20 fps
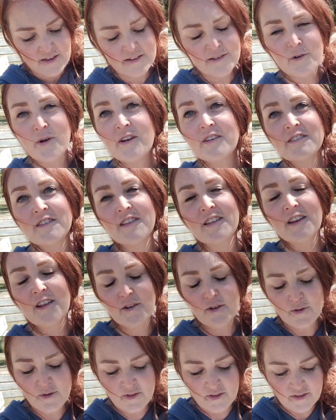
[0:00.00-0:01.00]
it's crazy that
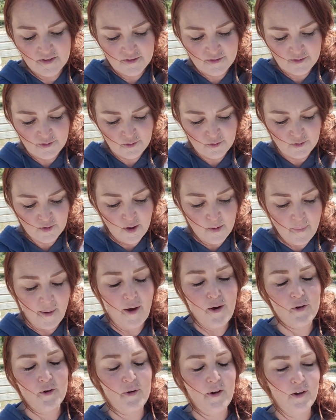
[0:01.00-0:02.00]
I knew that knew
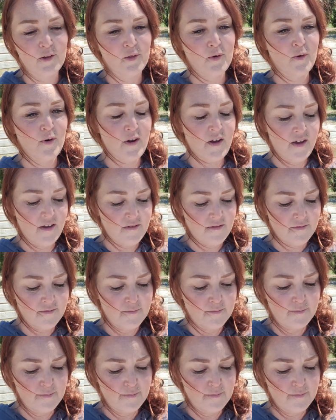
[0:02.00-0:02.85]
about Greg Laurie